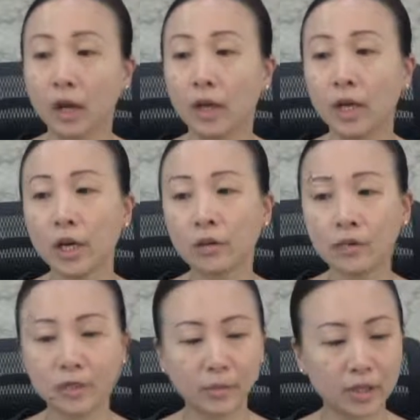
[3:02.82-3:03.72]
Here are
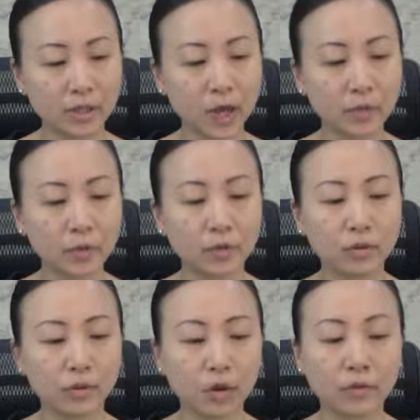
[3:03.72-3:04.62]
some
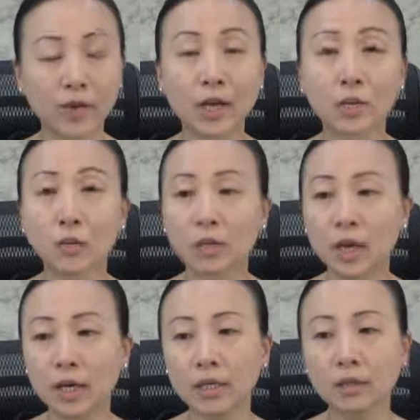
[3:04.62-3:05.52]
examples of actual
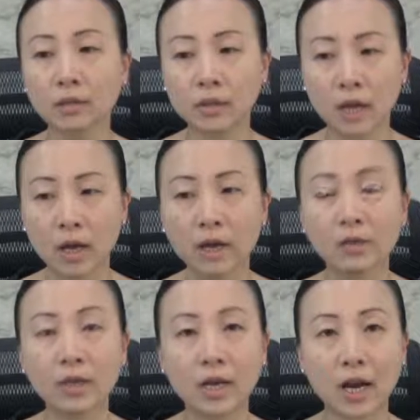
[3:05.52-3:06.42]
titles
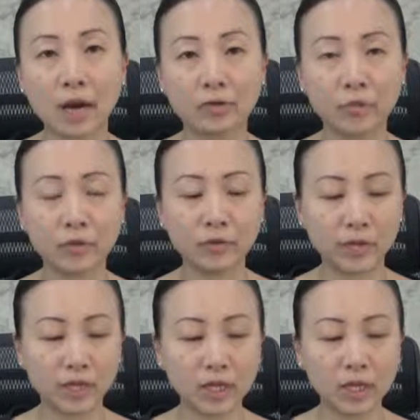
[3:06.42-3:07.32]
that have been
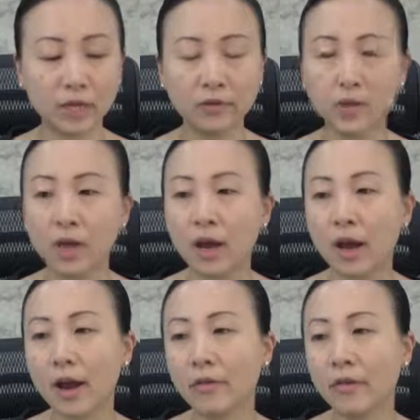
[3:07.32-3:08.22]
received
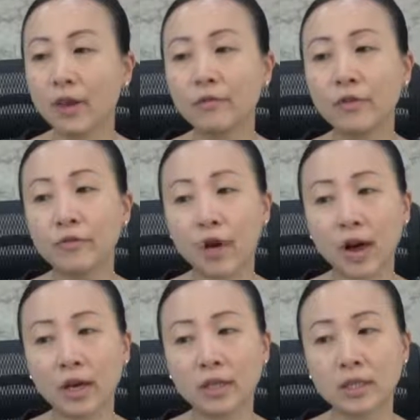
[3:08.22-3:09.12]
and then
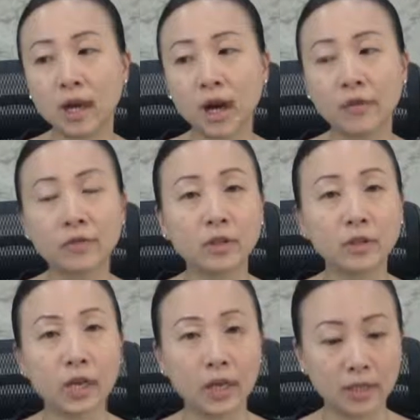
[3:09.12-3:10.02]
revised after
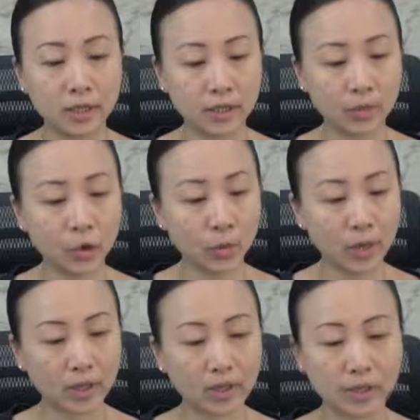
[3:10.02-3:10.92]
the editor's
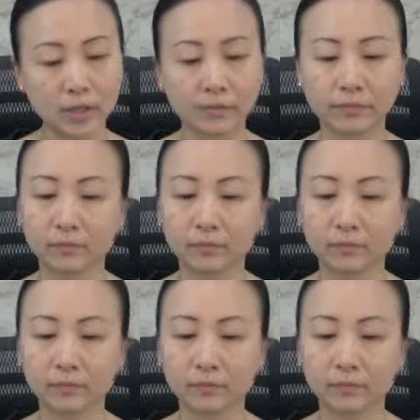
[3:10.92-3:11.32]
comments.